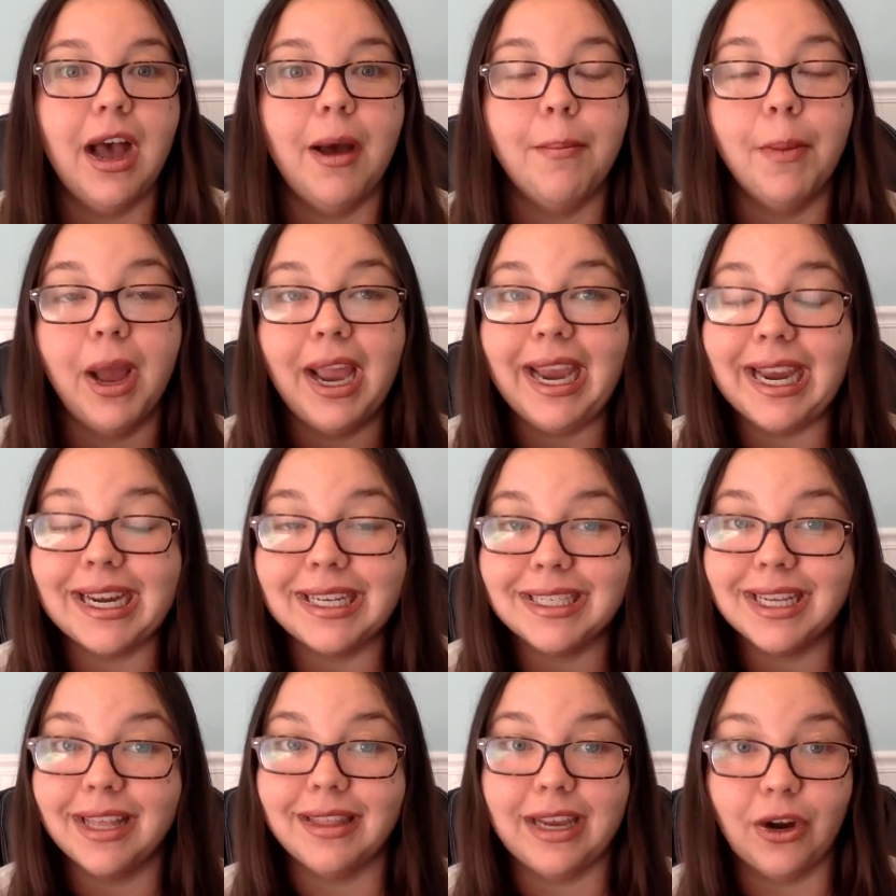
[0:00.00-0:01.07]

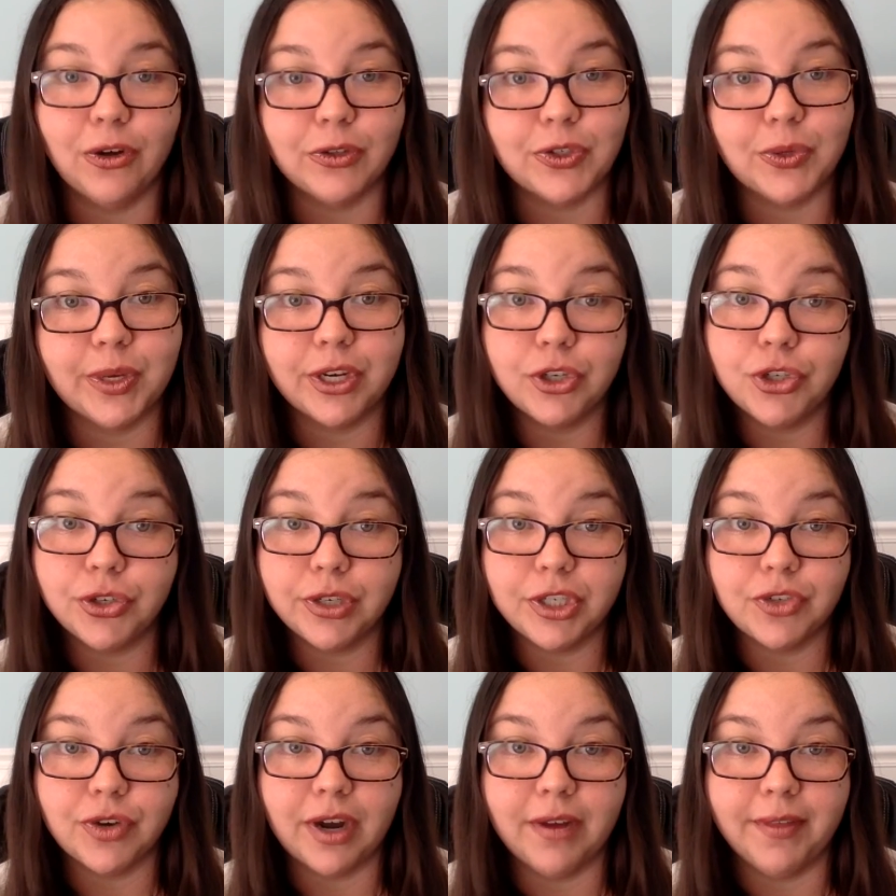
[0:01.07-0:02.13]
And they also get a
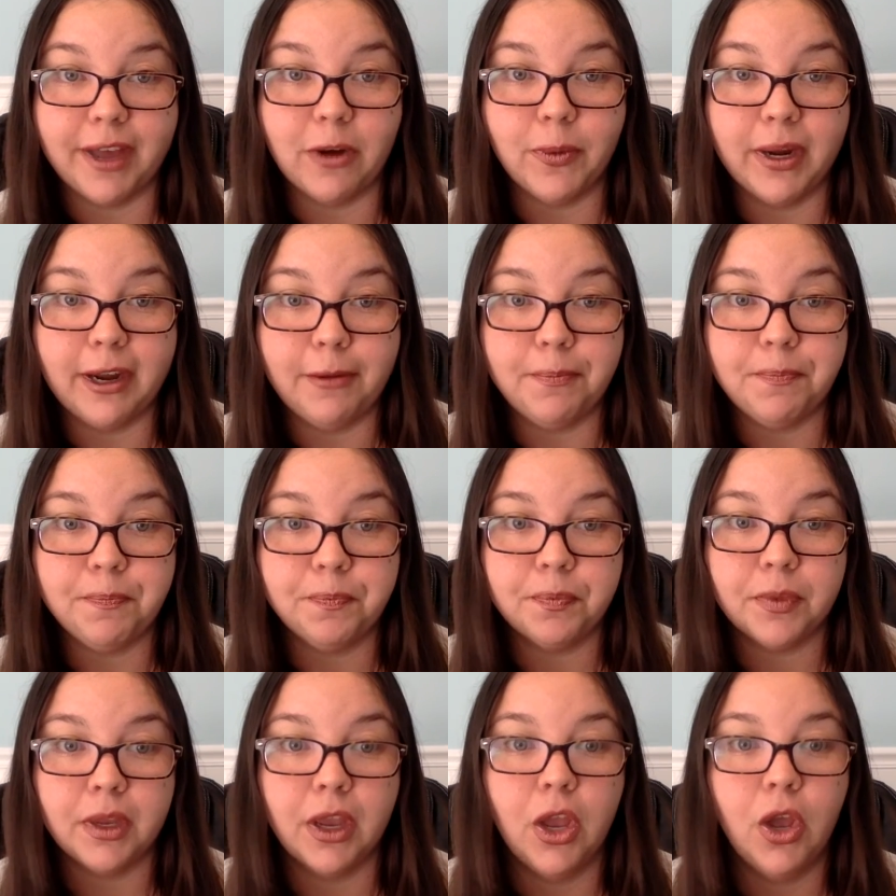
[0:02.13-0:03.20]
jury trial that way.